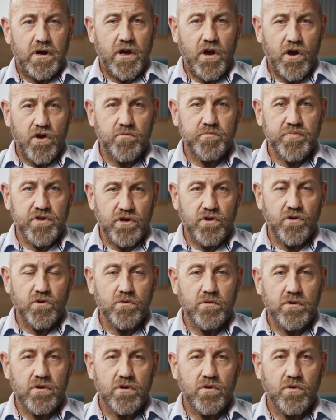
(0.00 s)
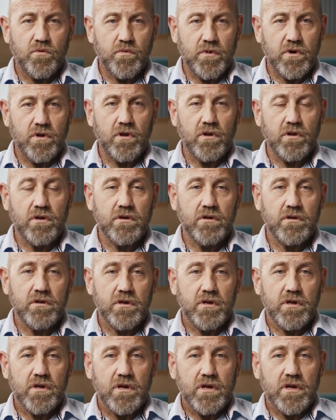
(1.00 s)
I hope you will
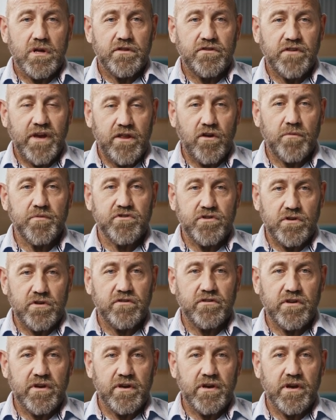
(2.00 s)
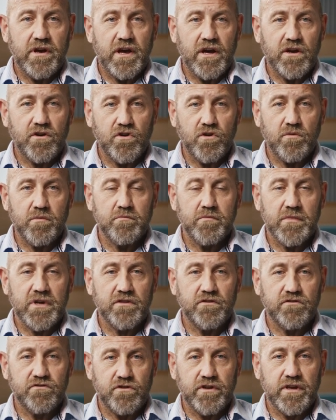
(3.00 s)
take the opportunity and come
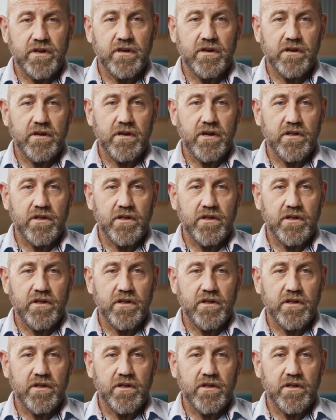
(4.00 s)
and study